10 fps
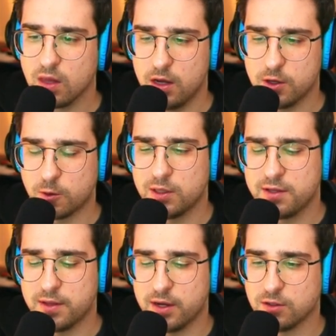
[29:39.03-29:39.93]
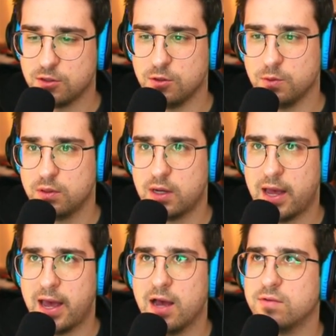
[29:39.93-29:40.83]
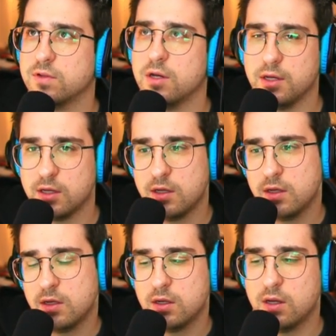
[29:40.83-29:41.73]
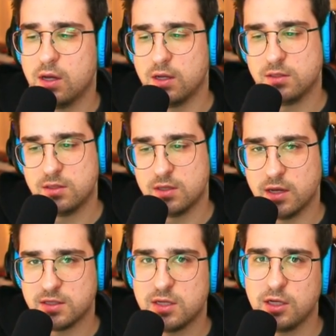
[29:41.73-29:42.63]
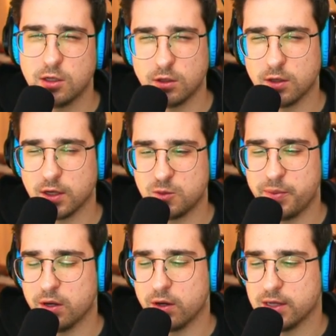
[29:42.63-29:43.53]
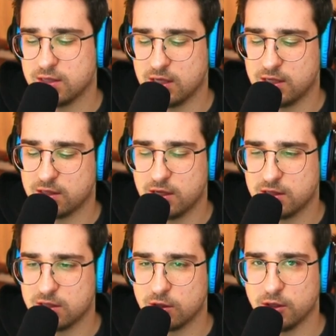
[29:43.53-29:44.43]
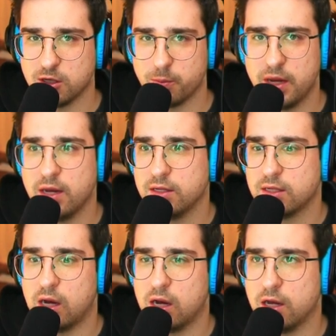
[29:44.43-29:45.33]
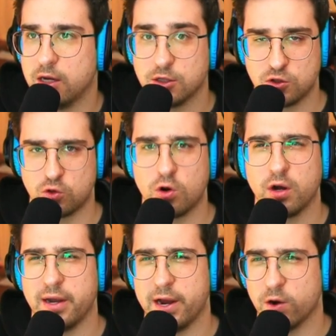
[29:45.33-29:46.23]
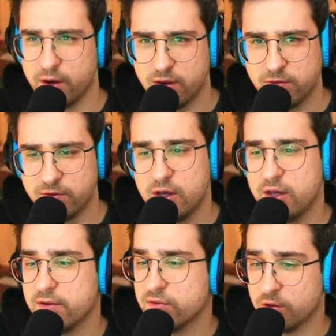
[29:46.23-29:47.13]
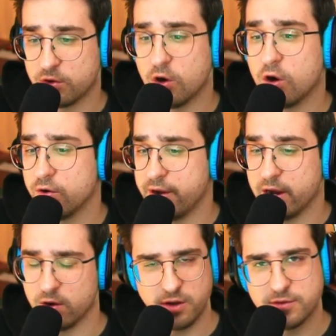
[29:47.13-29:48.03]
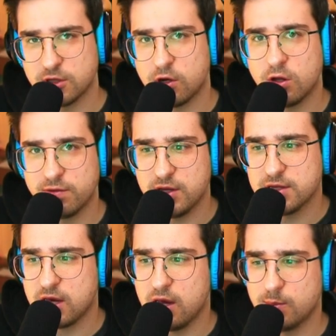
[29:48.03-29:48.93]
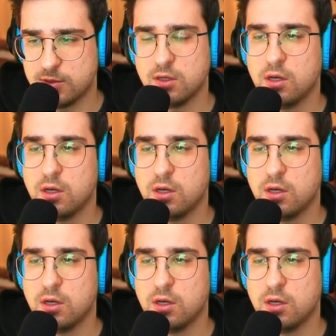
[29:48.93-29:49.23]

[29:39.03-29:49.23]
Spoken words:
you're really there to have like a singular experience that doesn't necessarily depend on a strong narrative, even though there are narratives in all of these games.